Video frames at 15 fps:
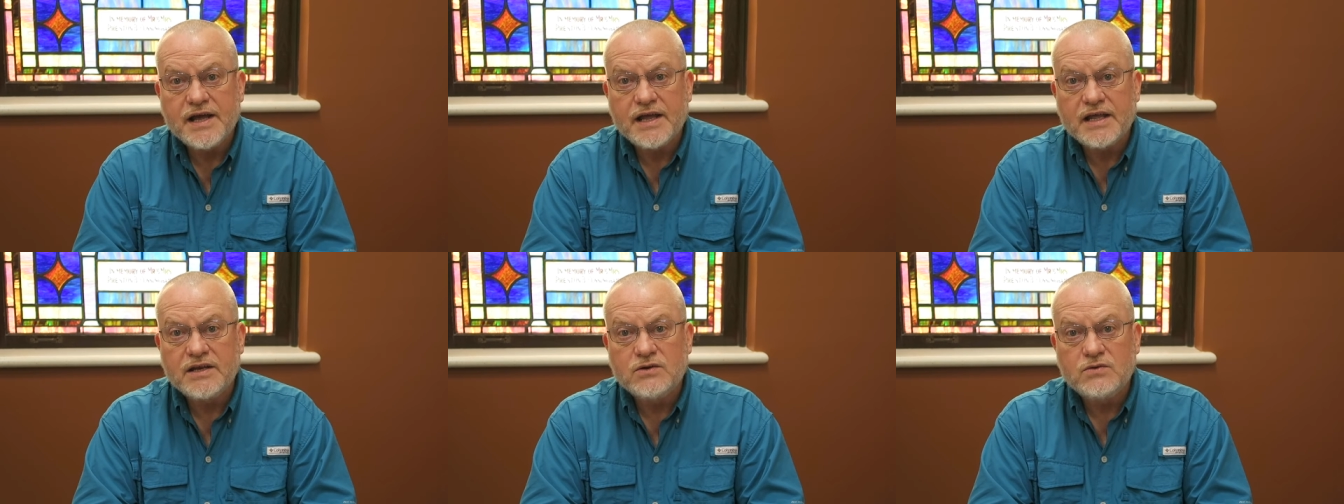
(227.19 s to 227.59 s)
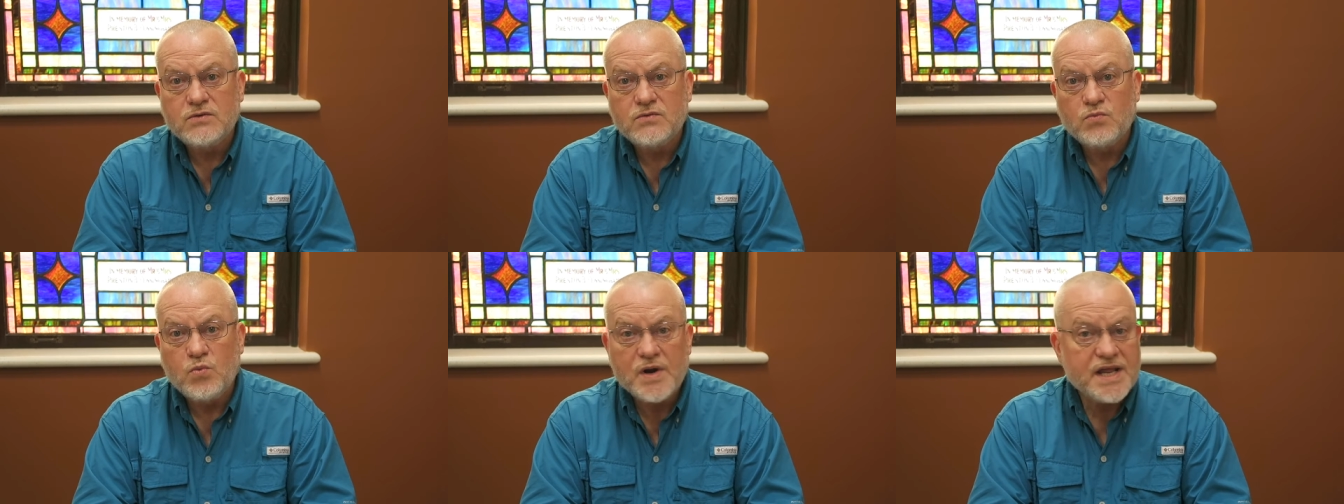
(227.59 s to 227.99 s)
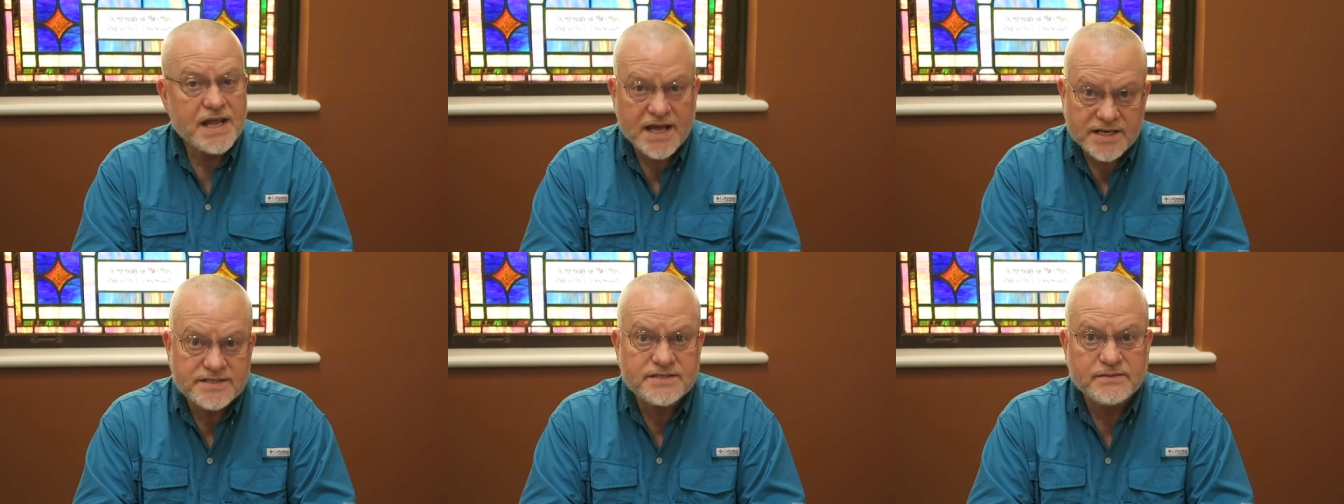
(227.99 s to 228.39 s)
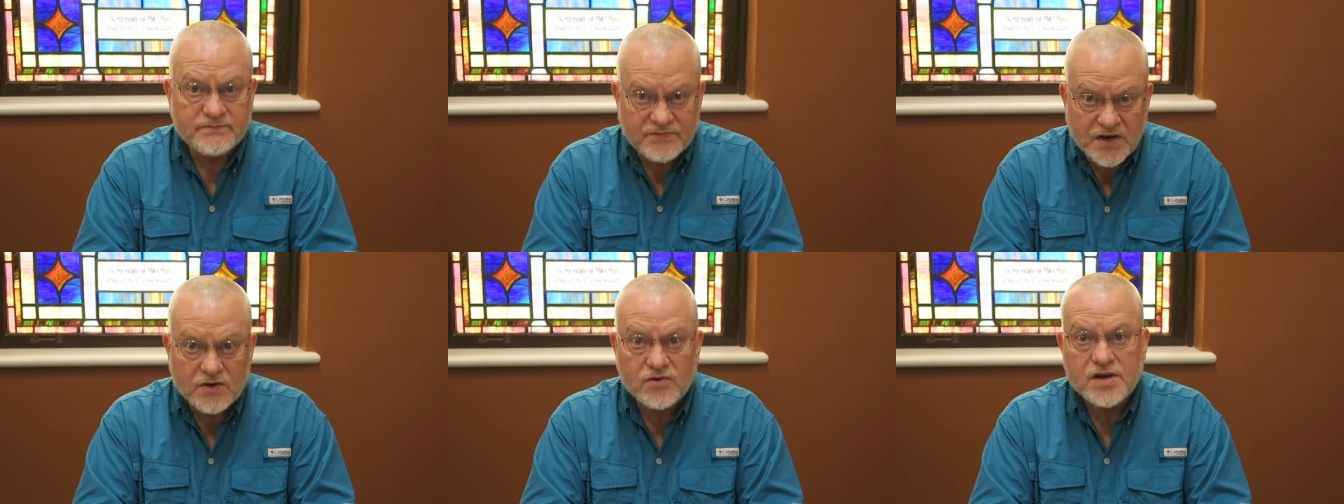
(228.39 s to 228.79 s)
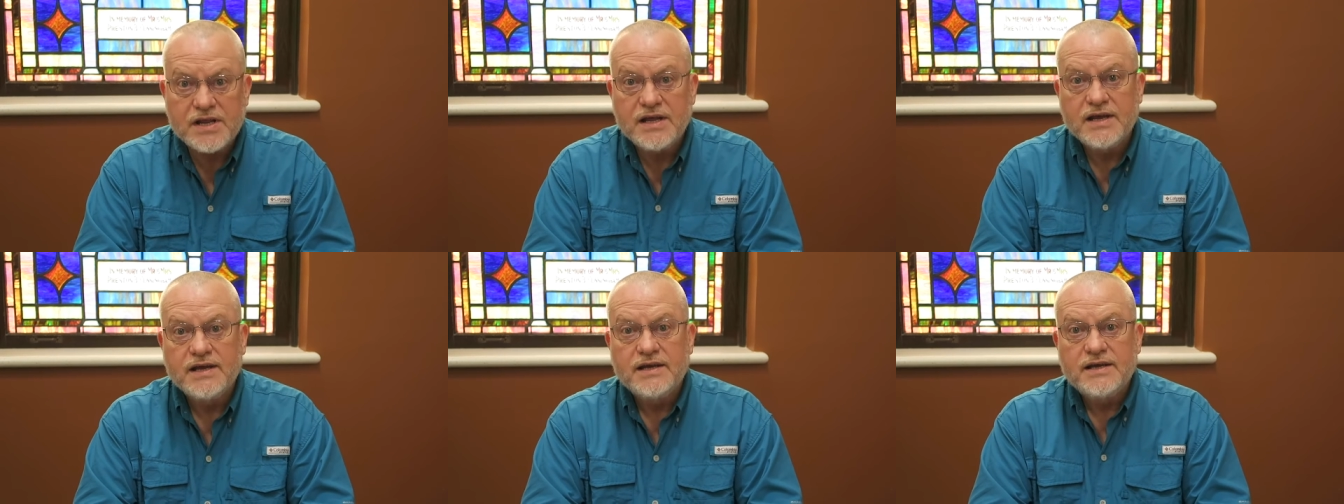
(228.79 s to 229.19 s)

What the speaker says: And we had some very